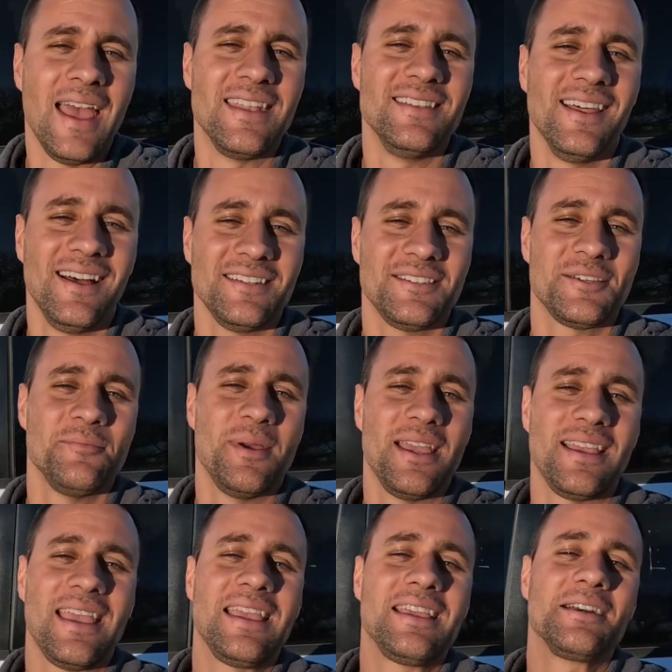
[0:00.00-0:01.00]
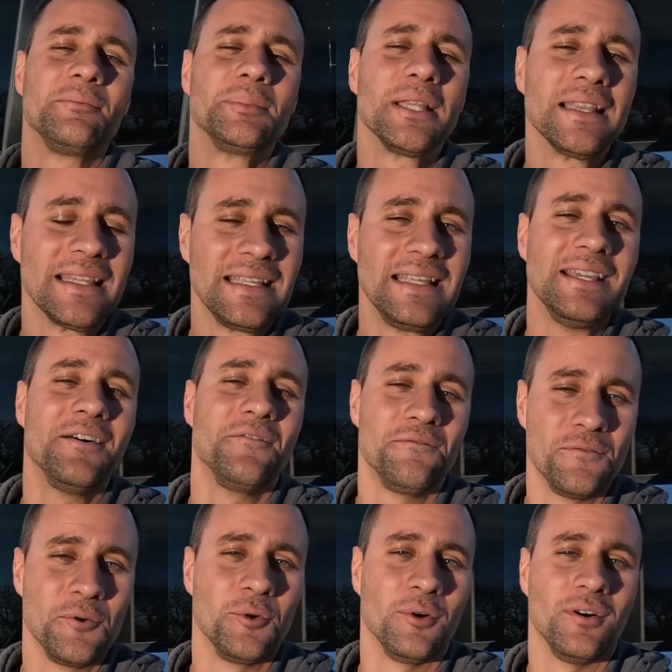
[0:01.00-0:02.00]
and not to make a complete
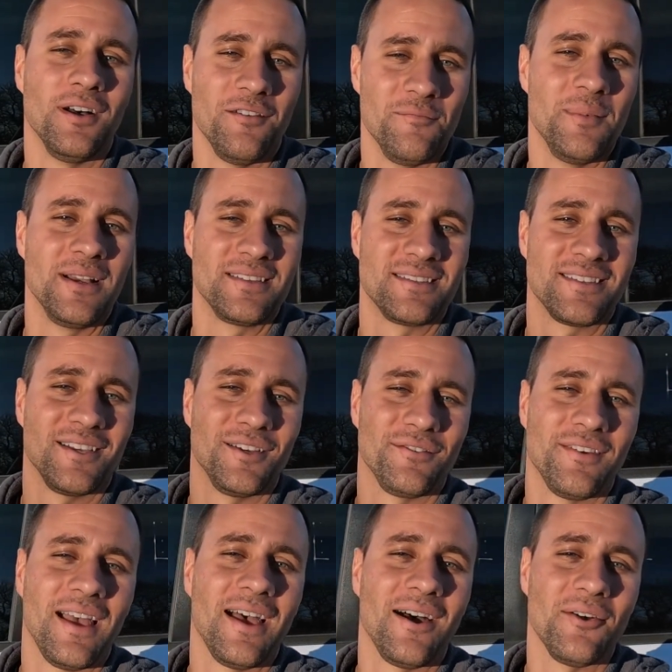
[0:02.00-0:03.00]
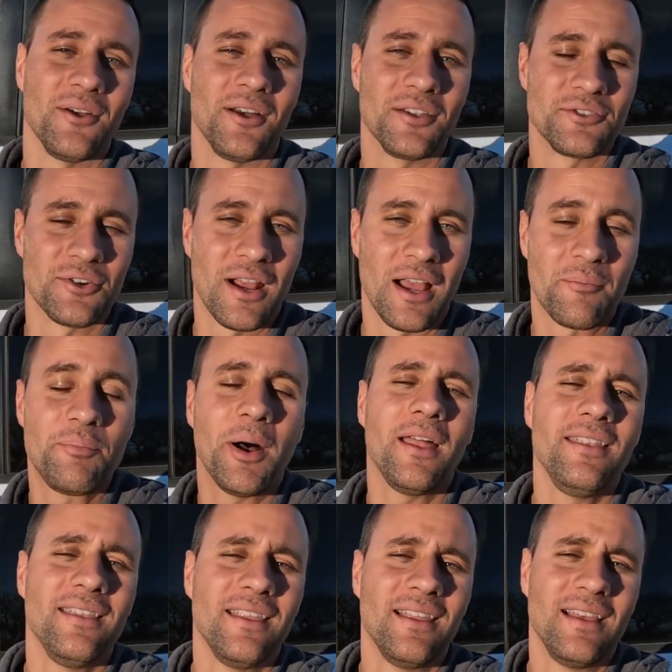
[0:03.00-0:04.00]
fool of myself out on track.
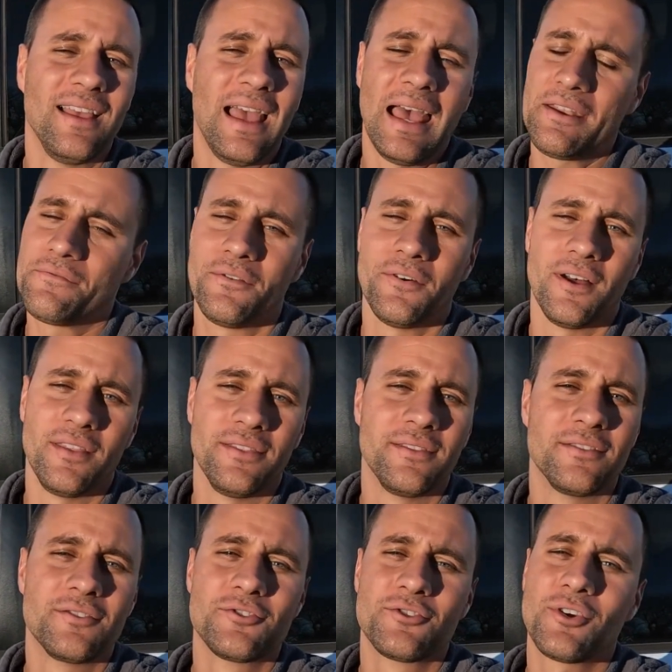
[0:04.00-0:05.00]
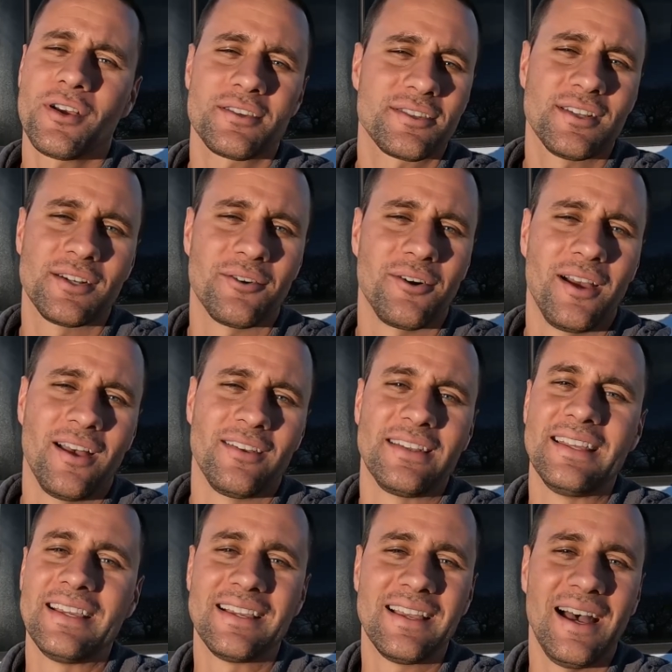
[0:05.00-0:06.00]
But had fun, truck slid
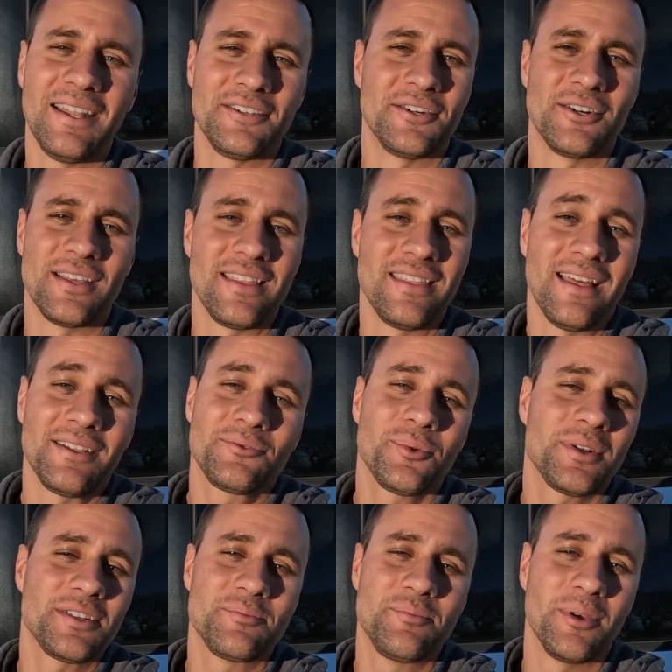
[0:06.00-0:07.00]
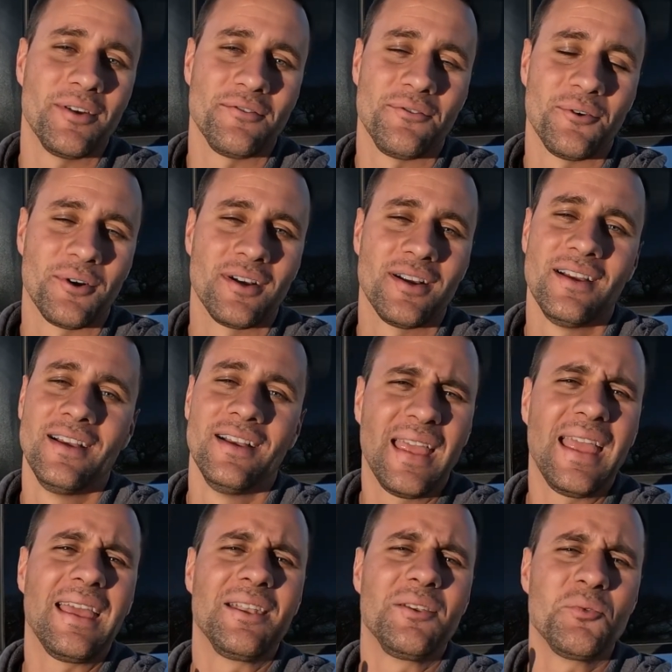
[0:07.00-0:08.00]
around, it got dirty, that's what it's built for.
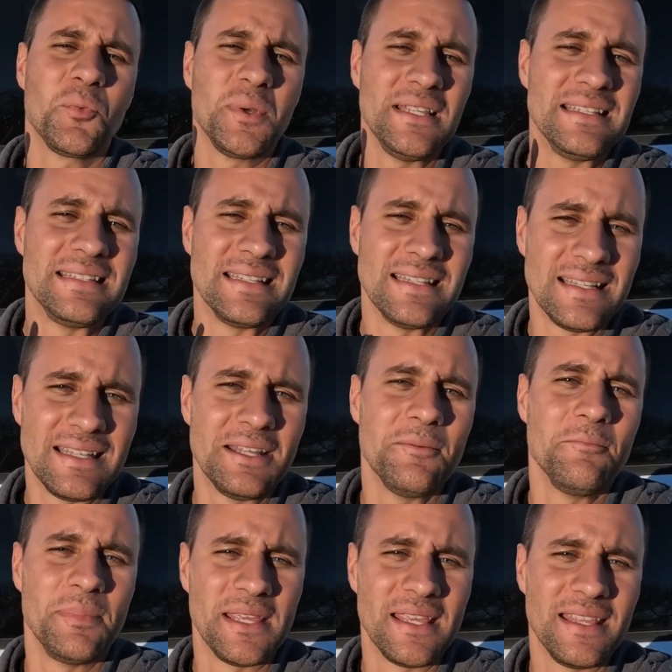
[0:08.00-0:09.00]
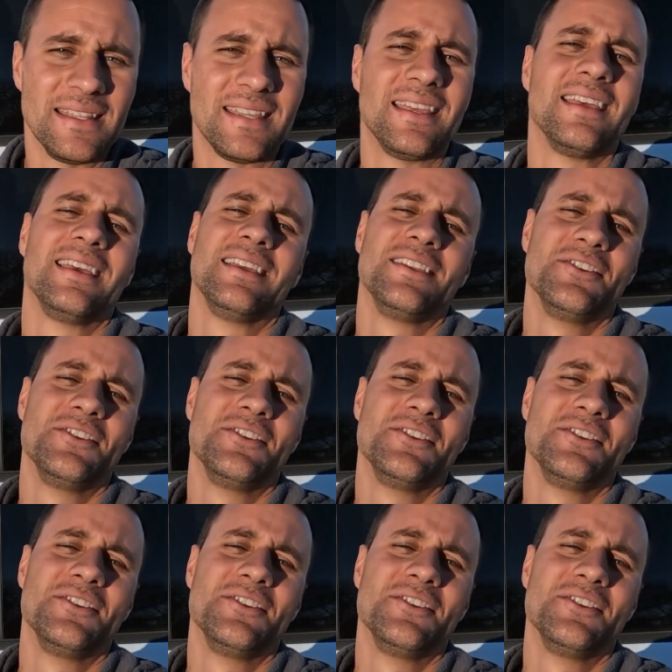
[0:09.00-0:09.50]
And we did beat